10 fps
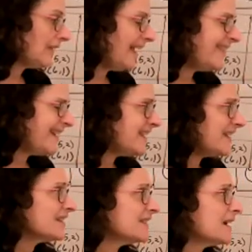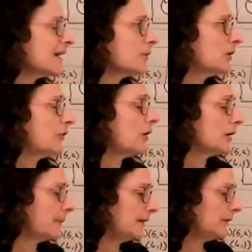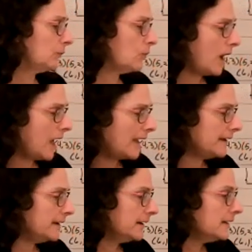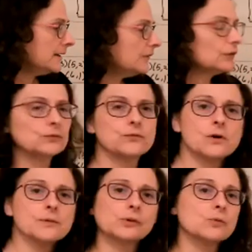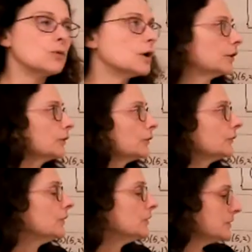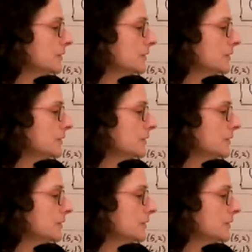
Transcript: And then the other thing I want to talk about is why this formula works.